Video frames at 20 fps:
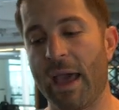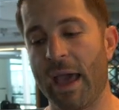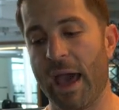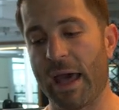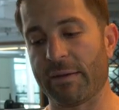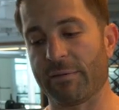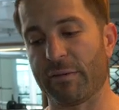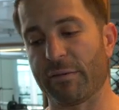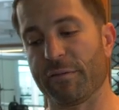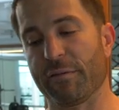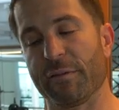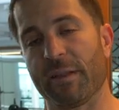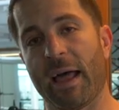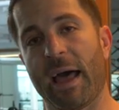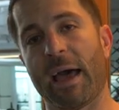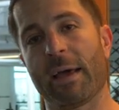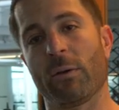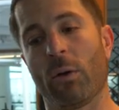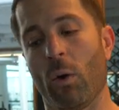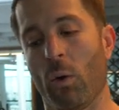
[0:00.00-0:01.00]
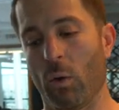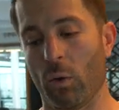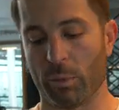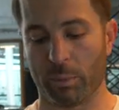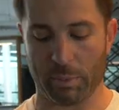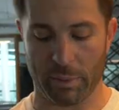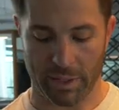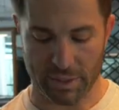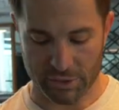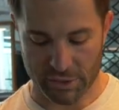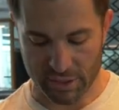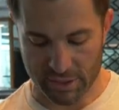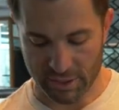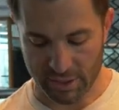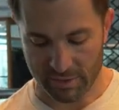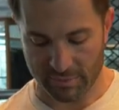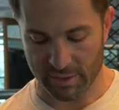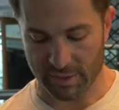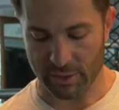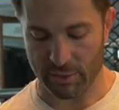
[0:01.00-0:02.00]
out of a flat old bed
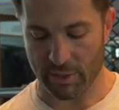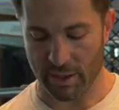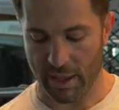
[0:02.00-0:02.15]
sheet that you